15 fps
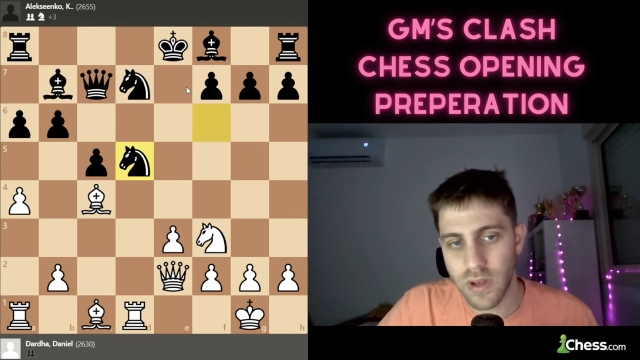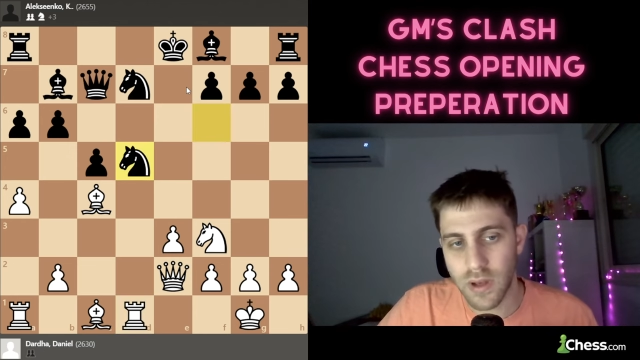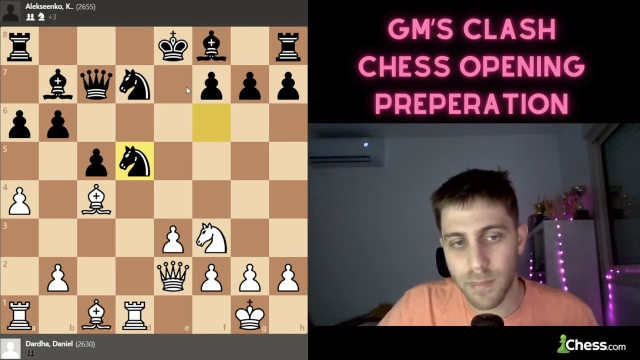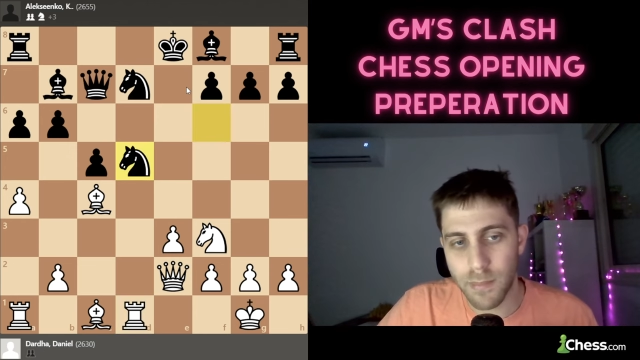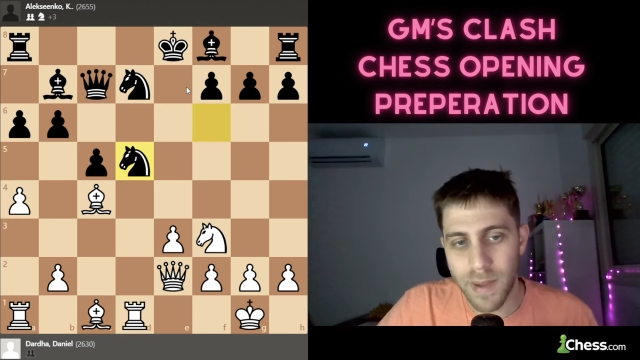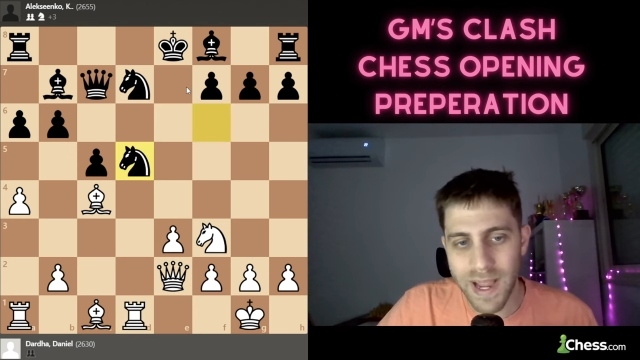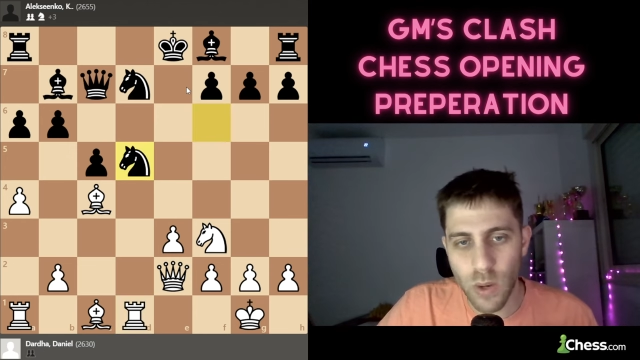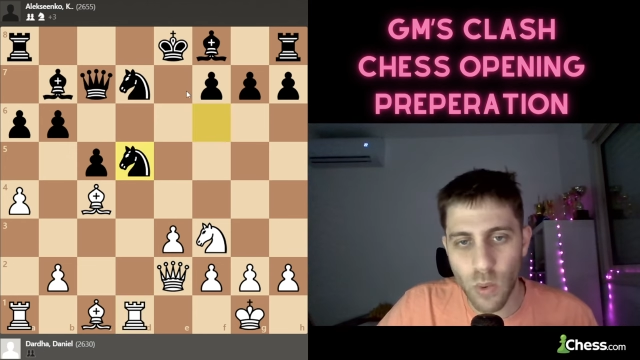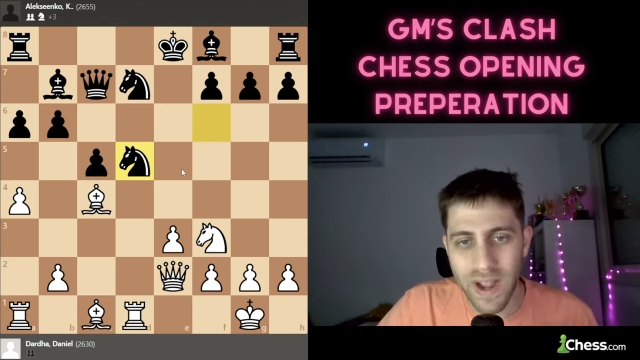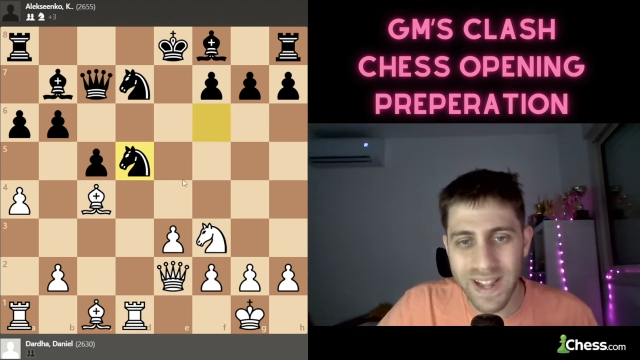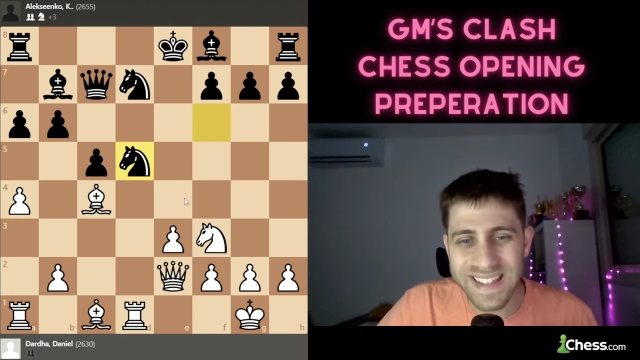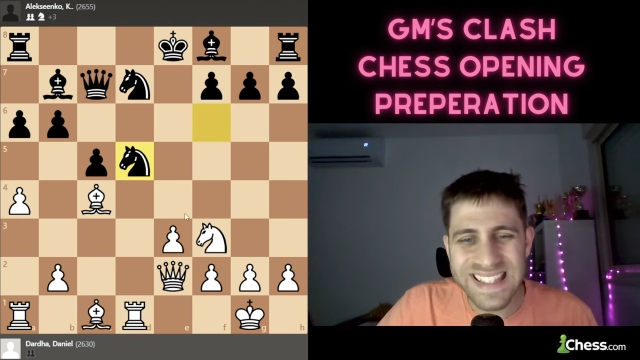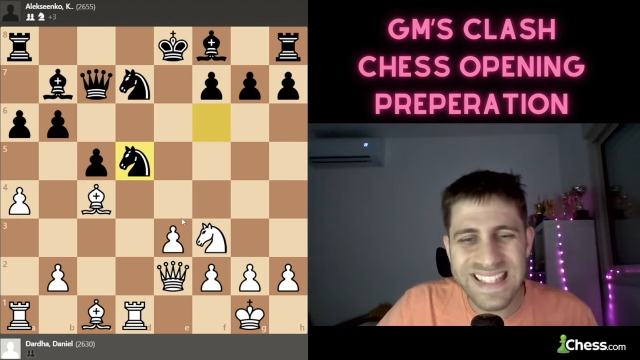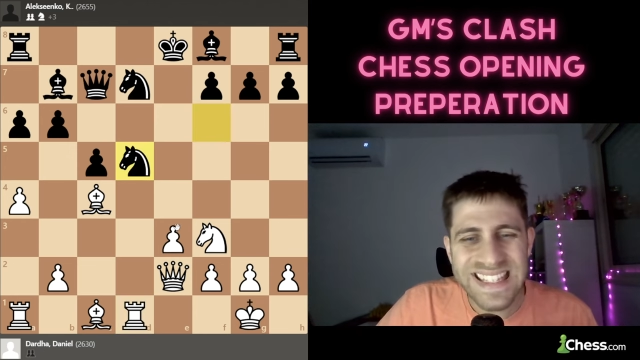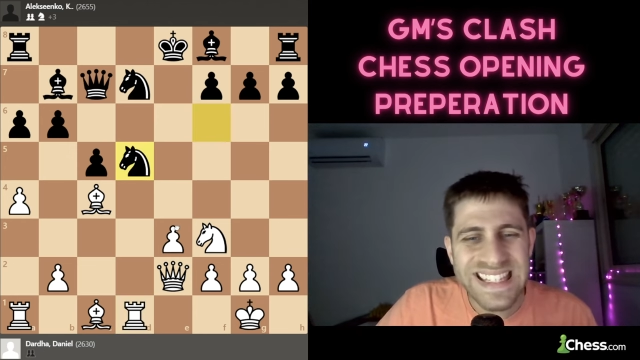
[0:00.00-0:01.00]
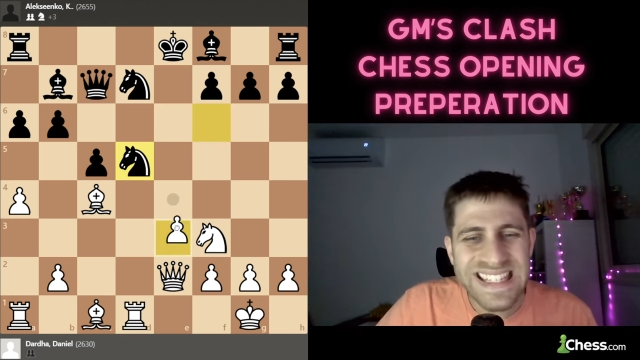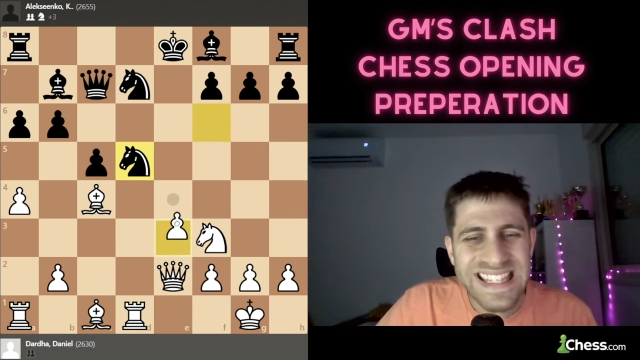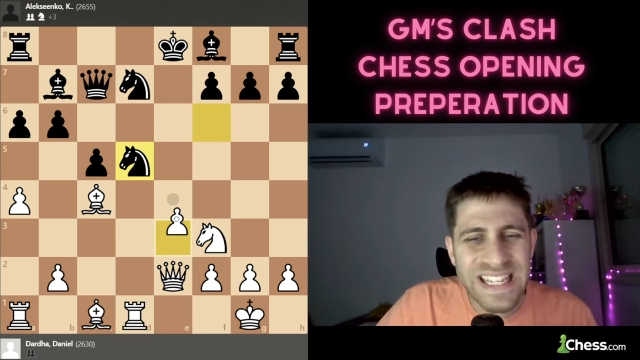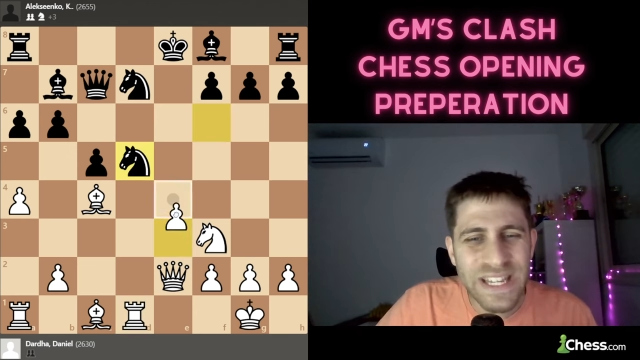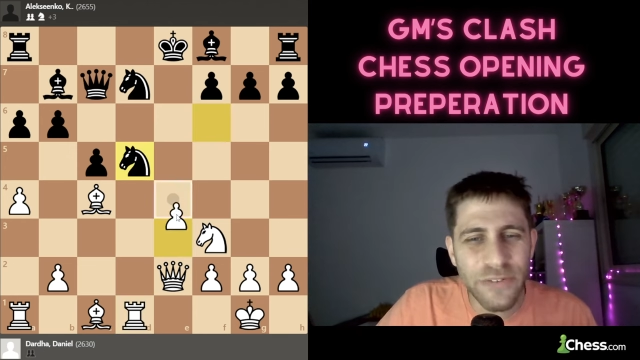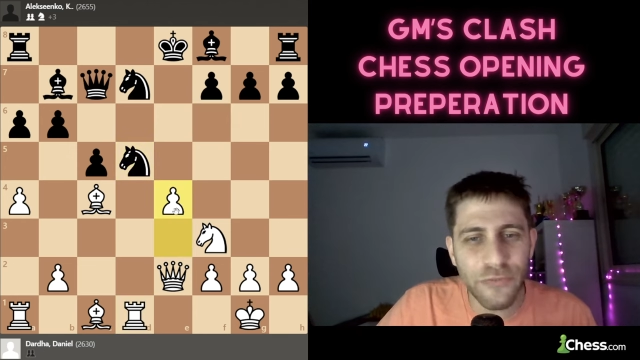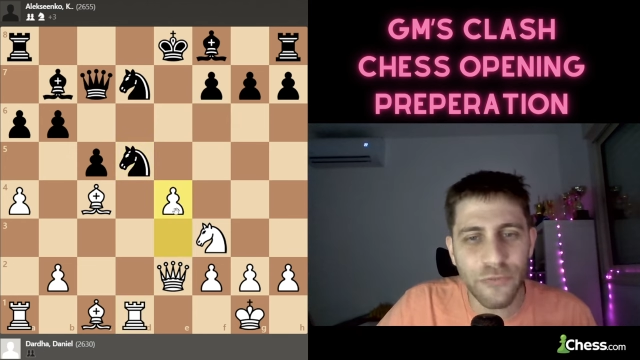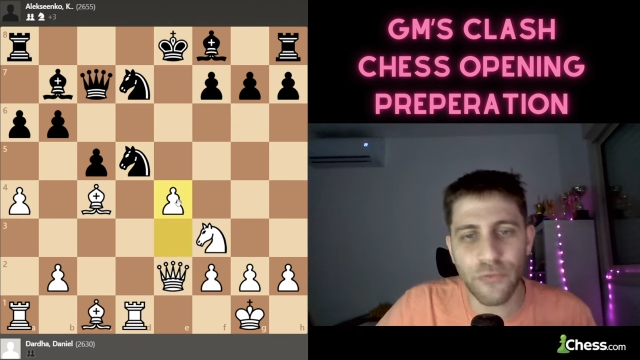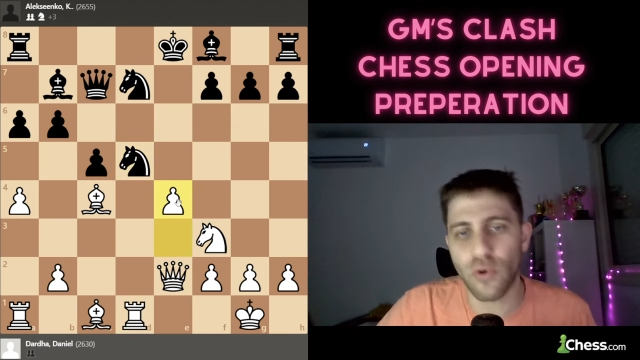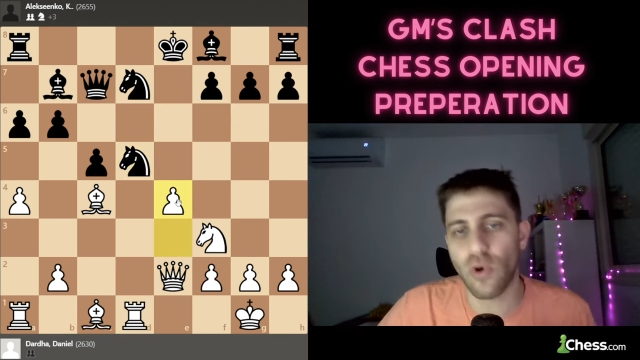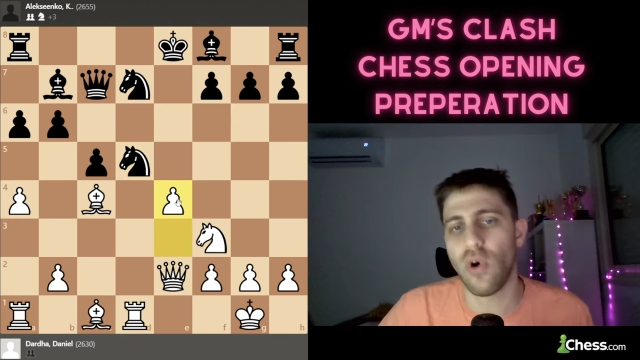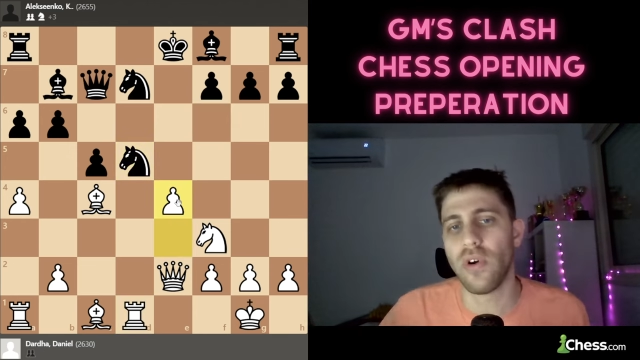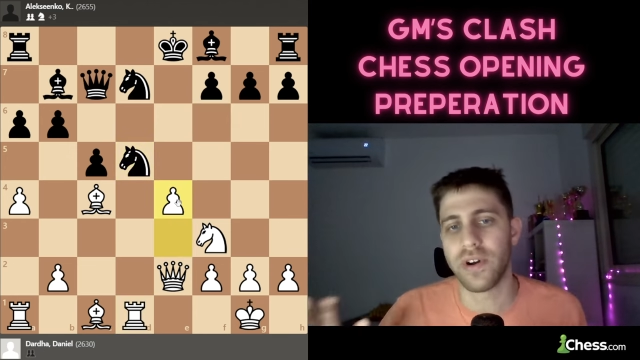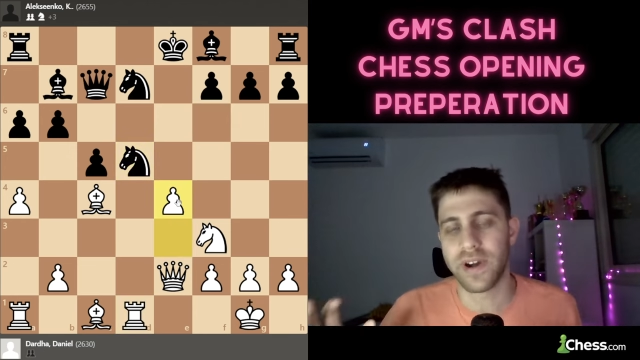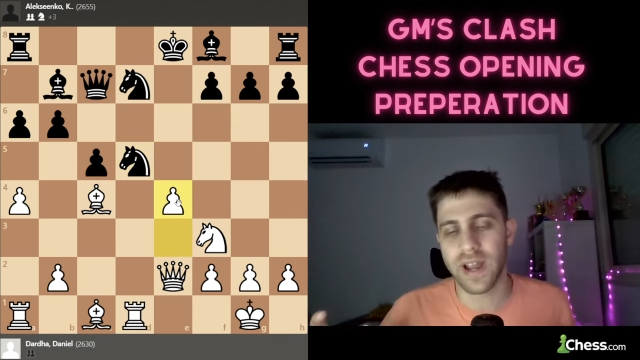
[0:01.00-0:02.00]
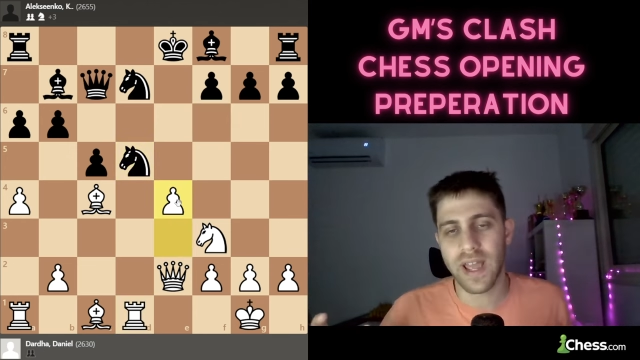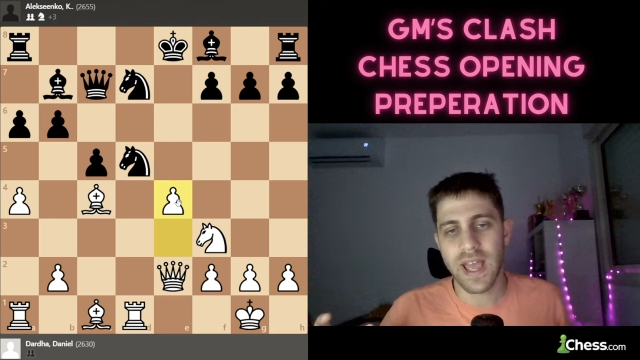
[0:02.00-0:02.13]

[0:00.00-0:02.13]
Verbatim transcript: by white e4.